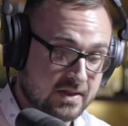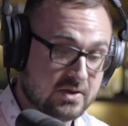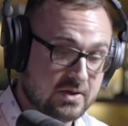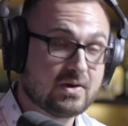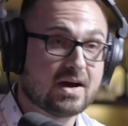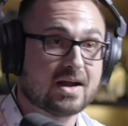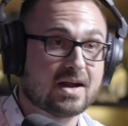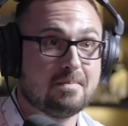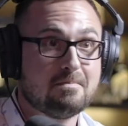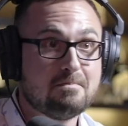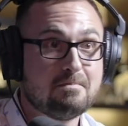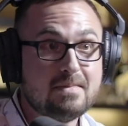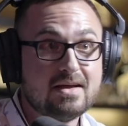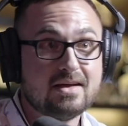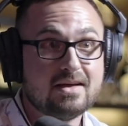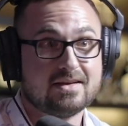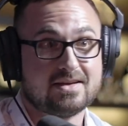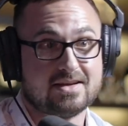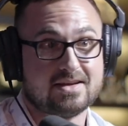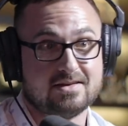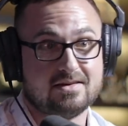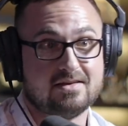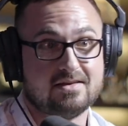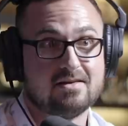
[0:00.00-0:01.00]
You got a
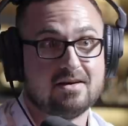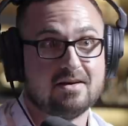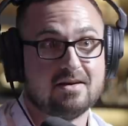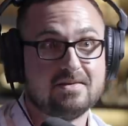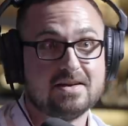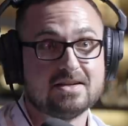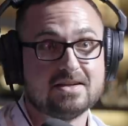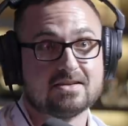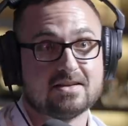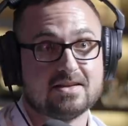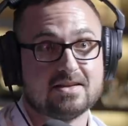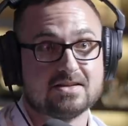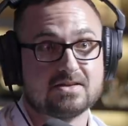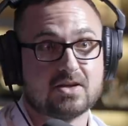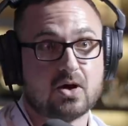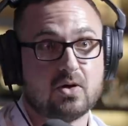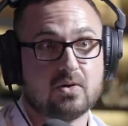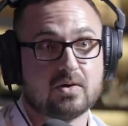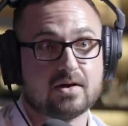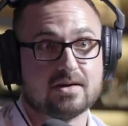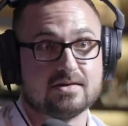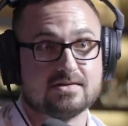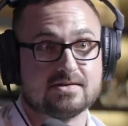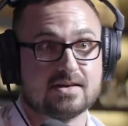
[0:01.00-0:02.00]
million of each of these
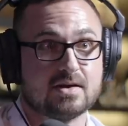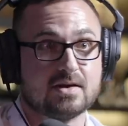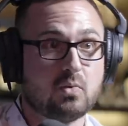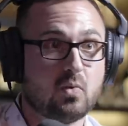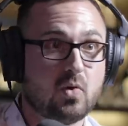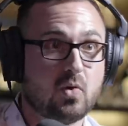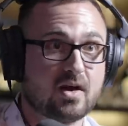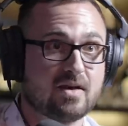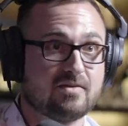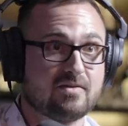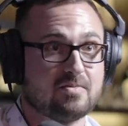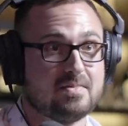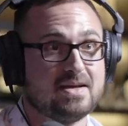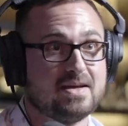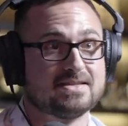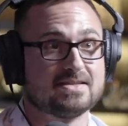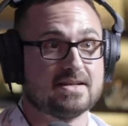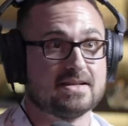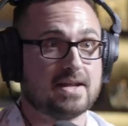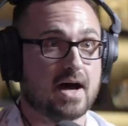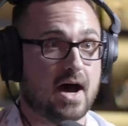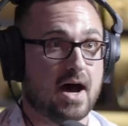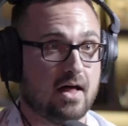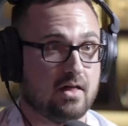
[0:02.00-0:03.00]
tokens, and one of them
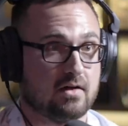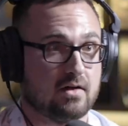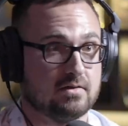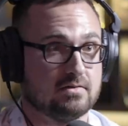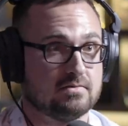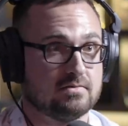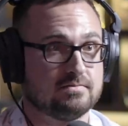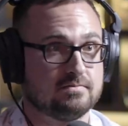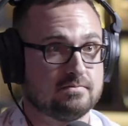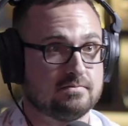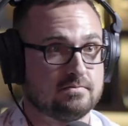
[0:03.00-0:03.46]
hits a dollar.